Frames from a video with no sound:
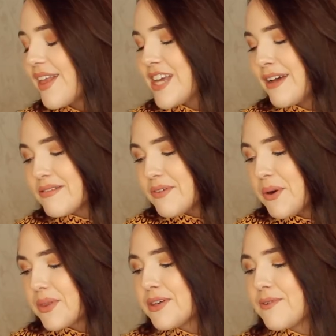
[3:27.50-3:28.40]
In terms of
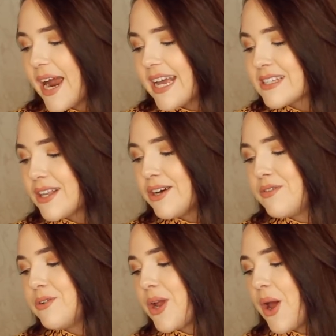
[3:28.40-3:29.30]
author race, a lot of
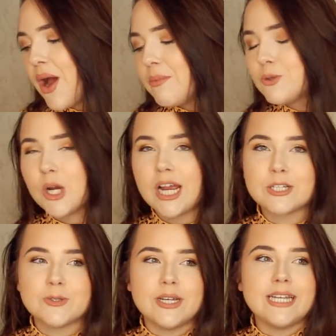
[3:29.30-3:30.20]
you know I'm trying
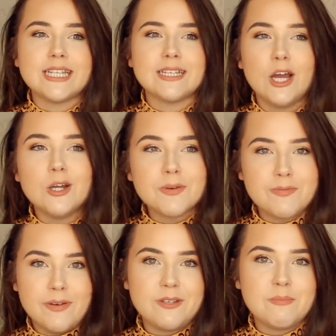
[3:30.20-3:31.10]
to read over
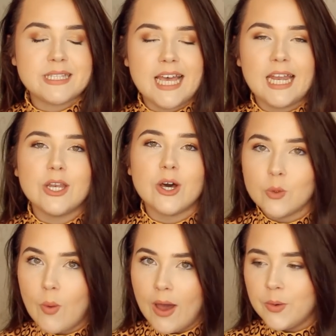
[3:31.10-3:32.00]
fifty percent
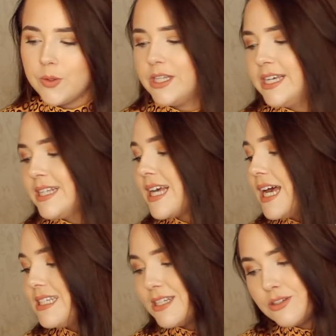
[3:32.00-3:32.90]
non-white authors.
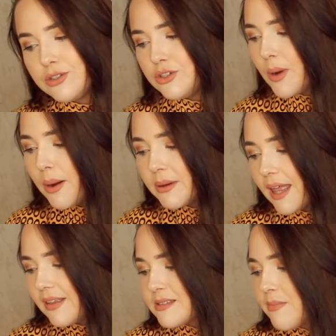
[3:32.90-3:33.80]
I didn't do well with
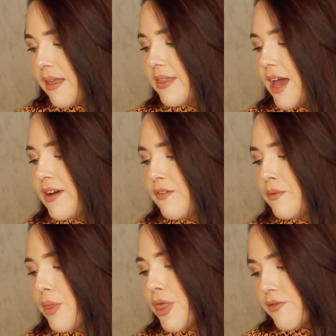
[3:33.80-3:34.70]
that this month. I read
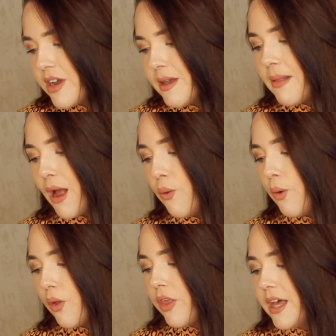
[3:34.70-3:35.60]
from three black
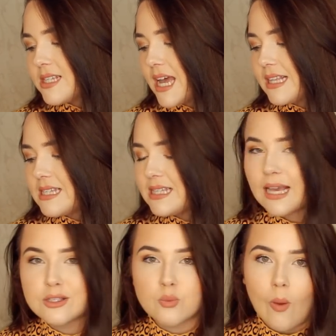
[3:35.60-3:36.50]
authors and
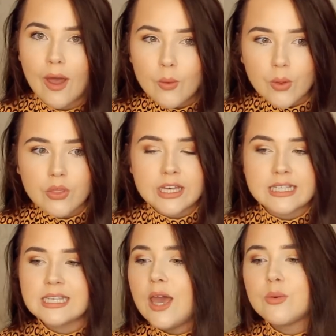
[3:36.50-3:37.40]
six white
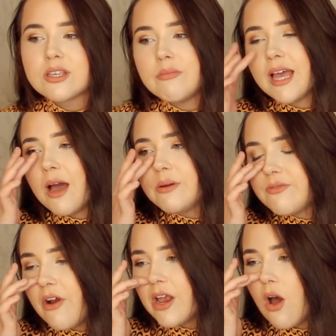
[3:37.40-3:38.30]
authors. It was something I was
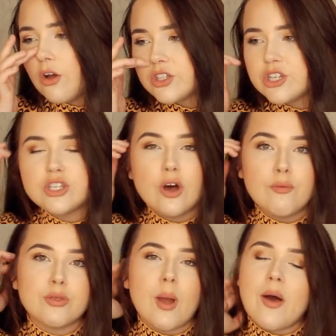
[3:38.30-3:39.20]
very conscious
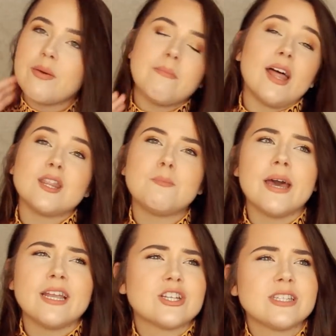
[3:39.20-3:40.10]
of throughout the month, but
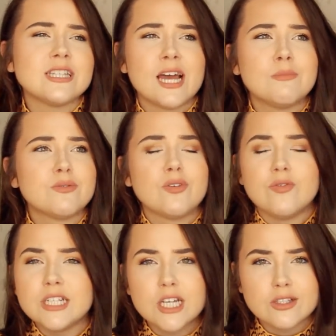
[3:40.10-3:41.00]
it just in terms of the
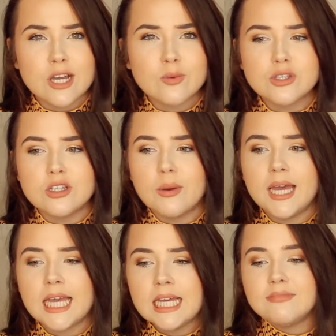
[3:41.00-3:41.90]
videos I was
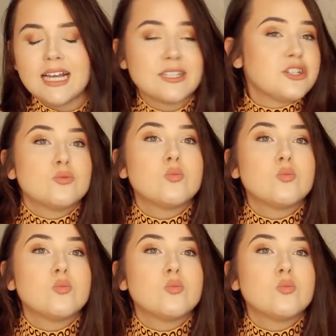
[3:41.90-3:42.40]
doing, that's just